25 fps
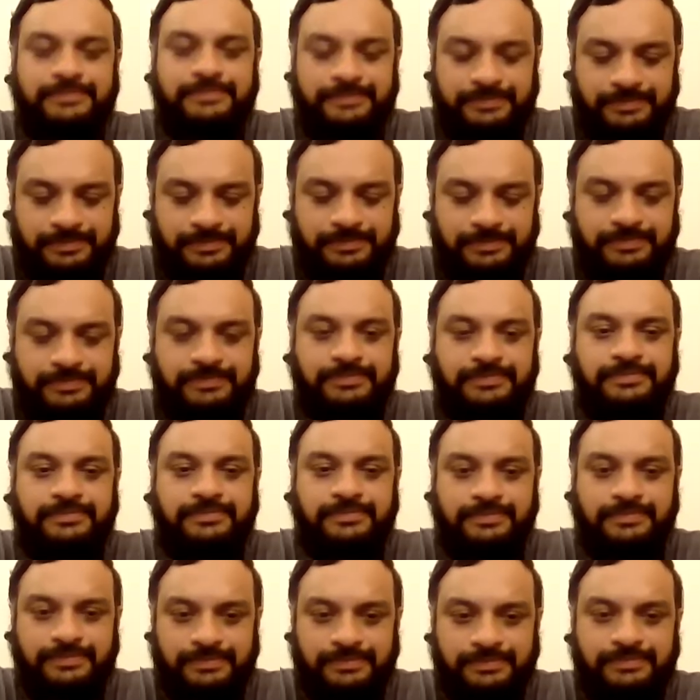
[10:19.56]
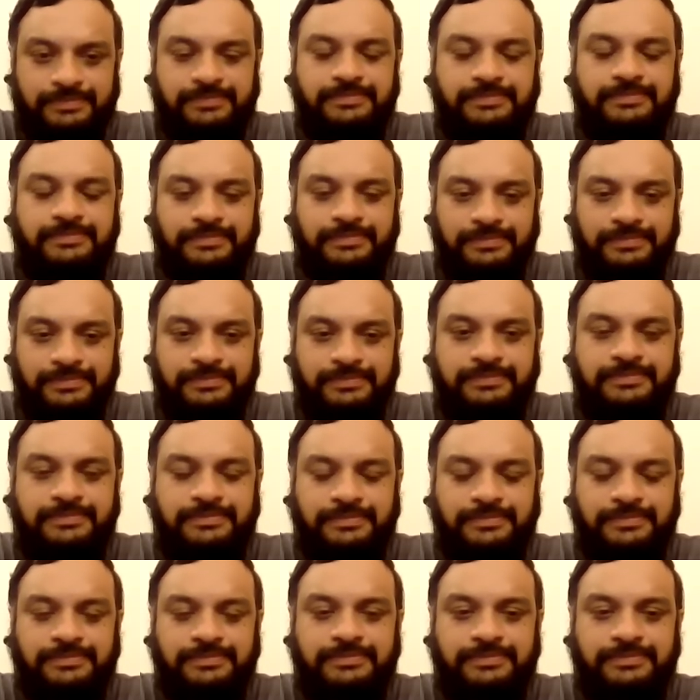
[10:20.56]

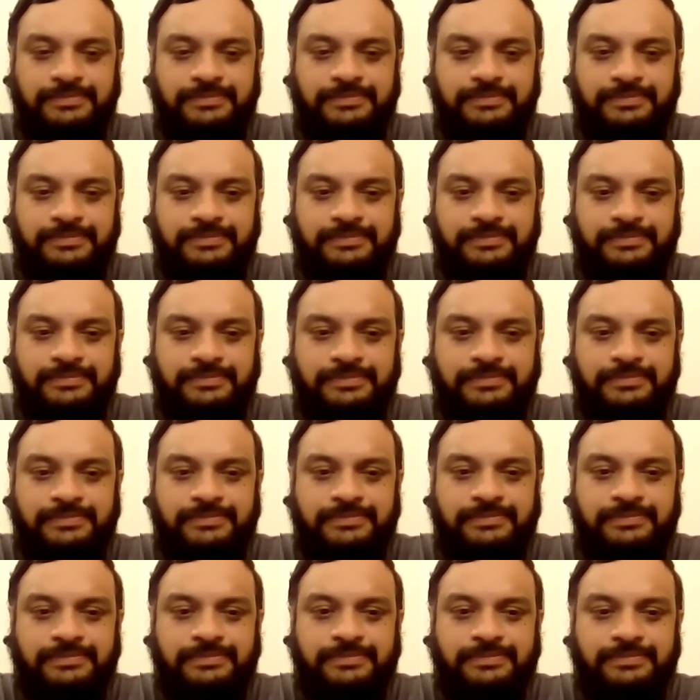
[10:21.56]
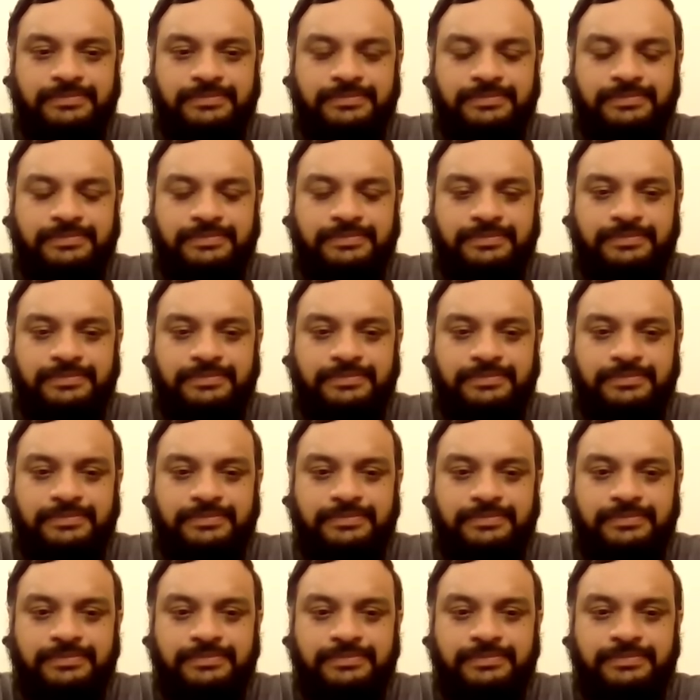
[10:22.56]

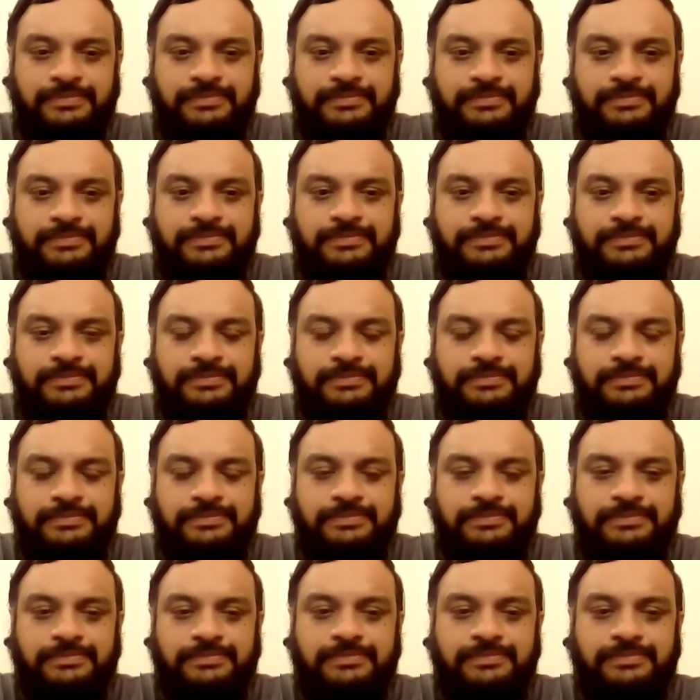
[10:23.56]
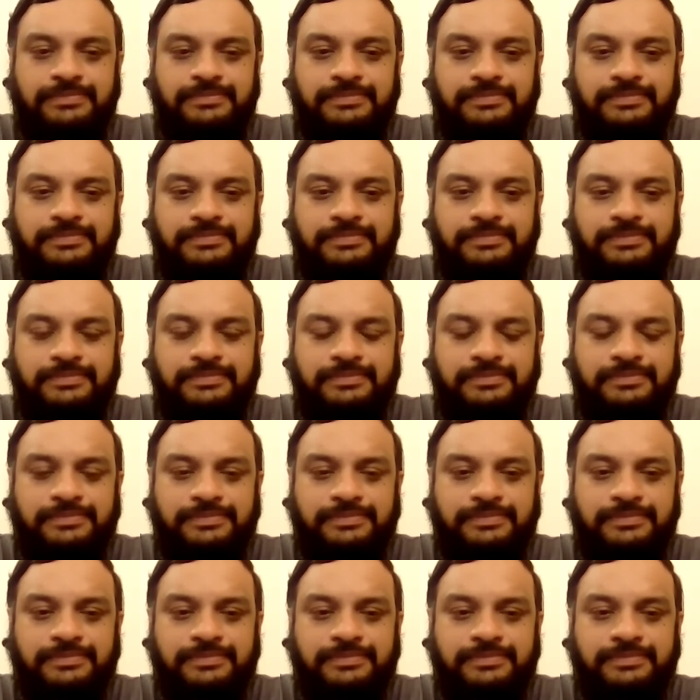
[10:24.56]

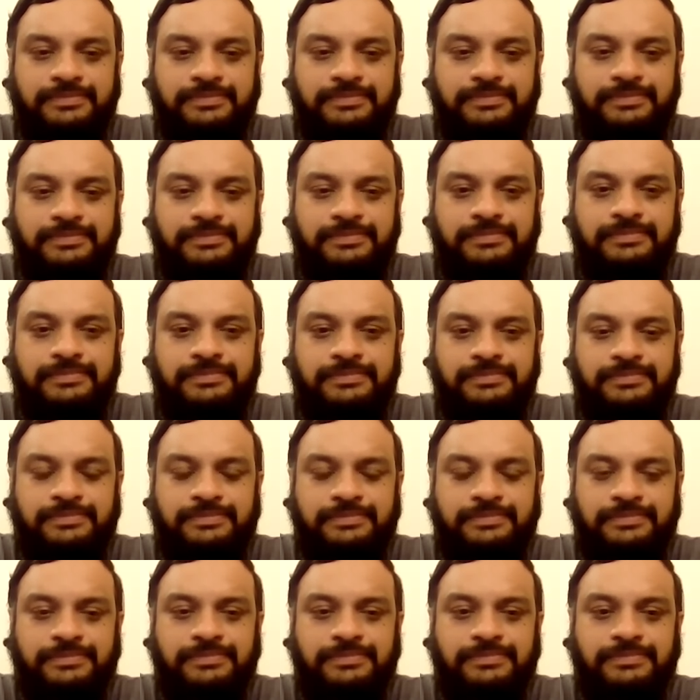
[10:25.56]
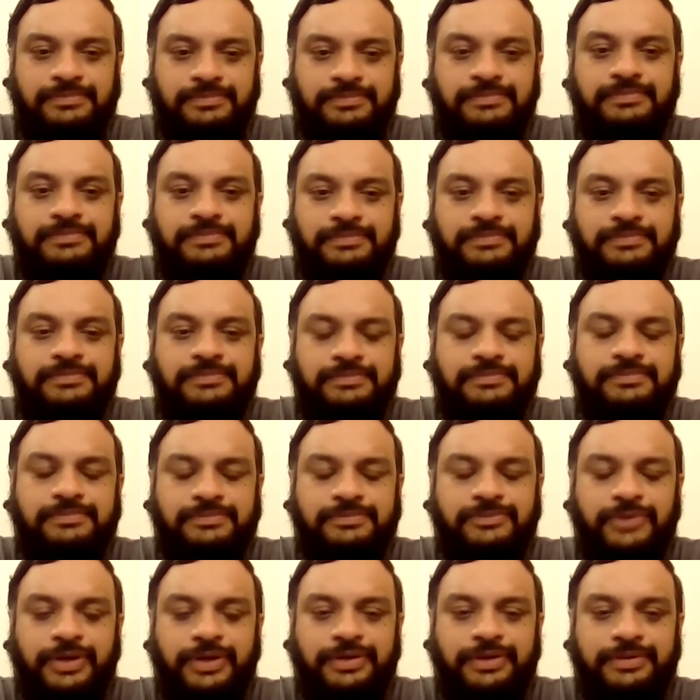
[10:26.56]
This person isn't speaking.